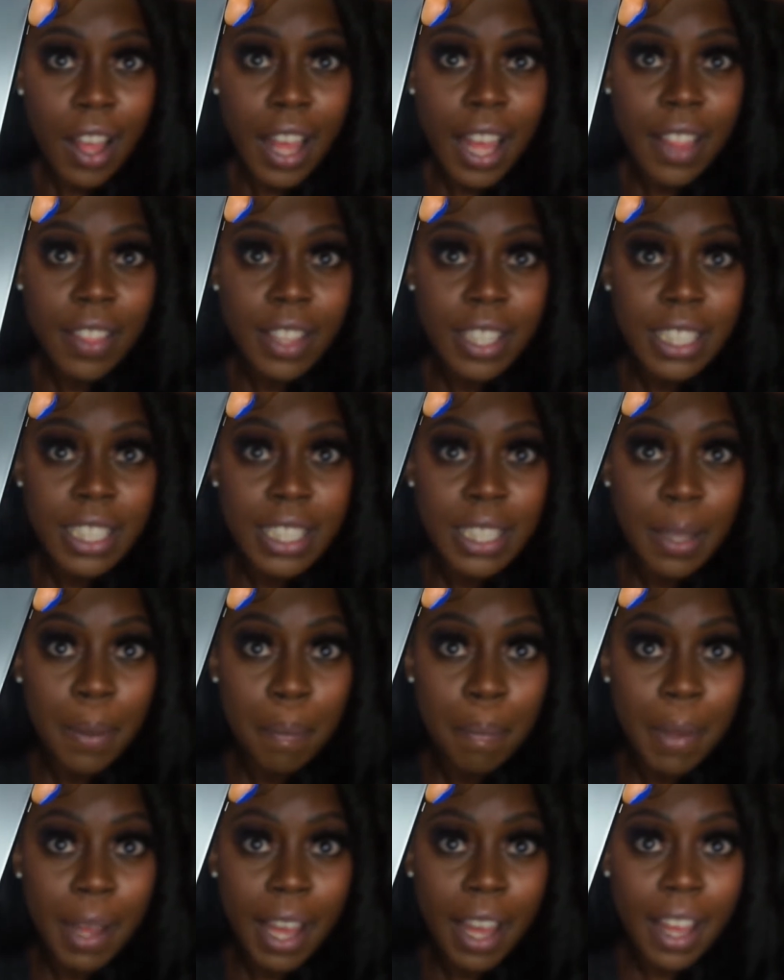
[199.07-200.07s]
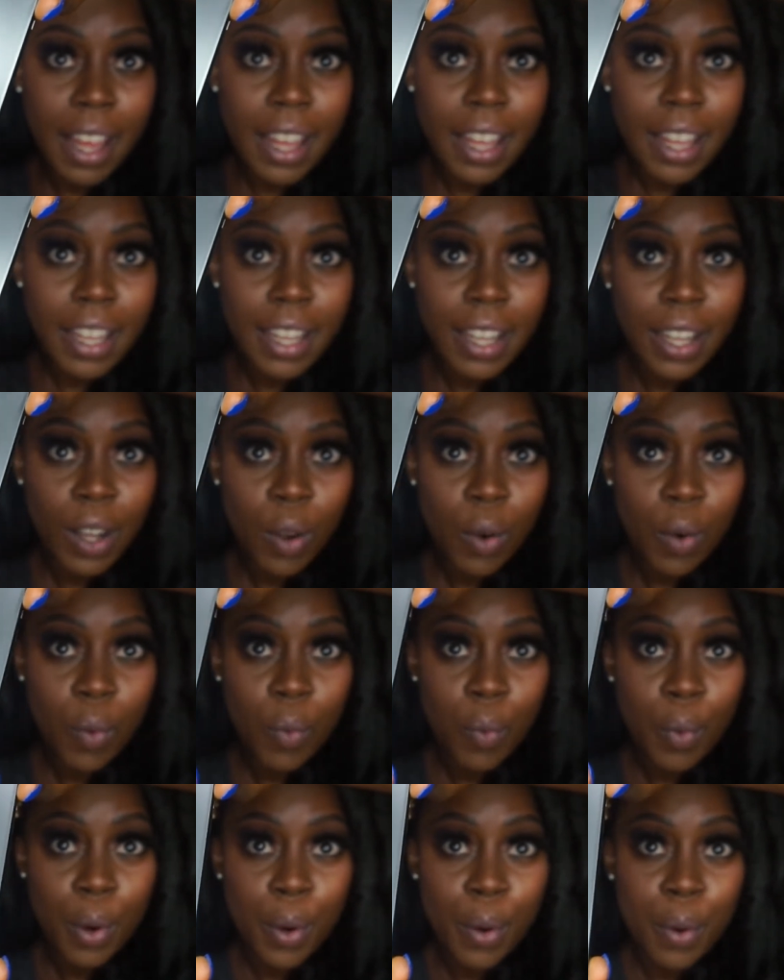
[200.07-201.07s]
And this is the back.
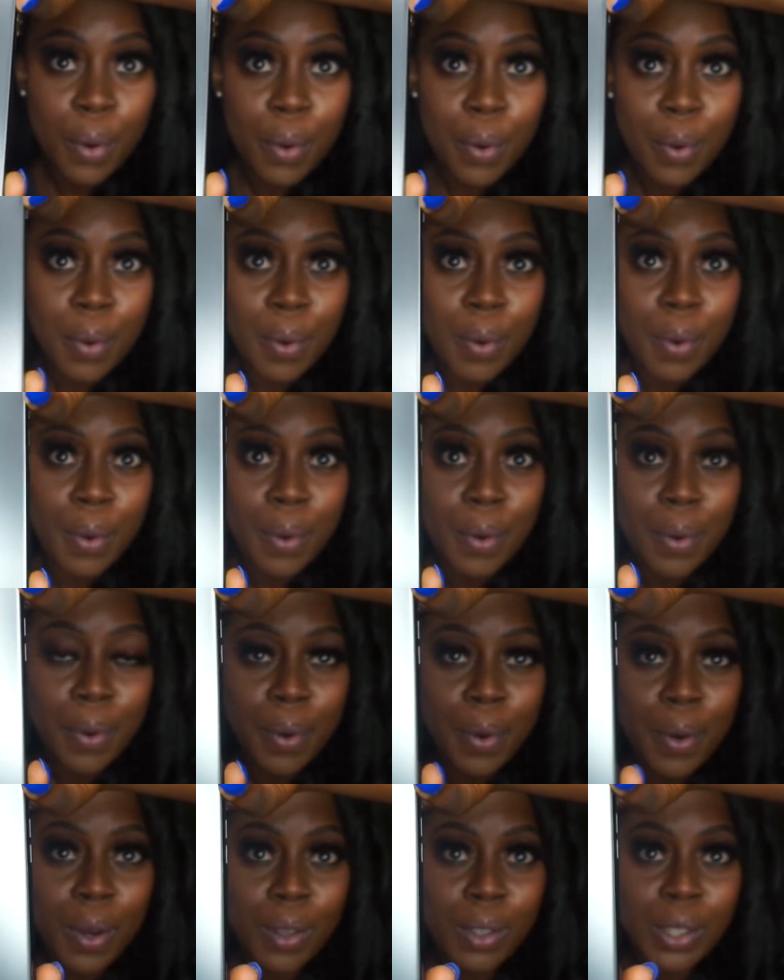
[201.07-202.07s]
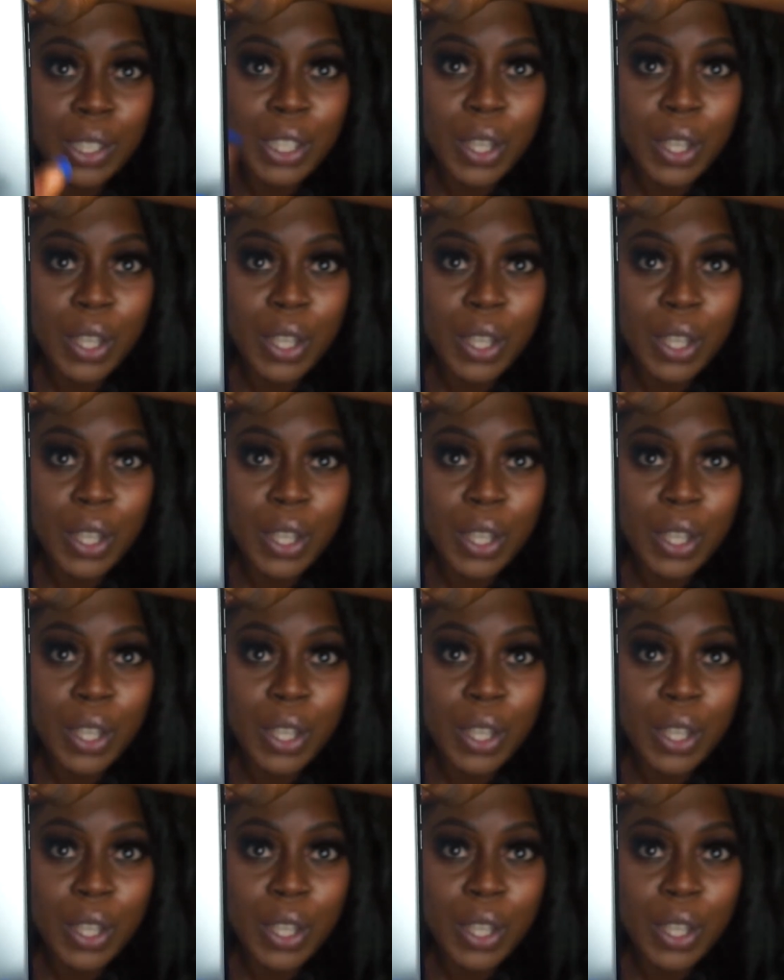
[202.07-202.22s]
Whoa.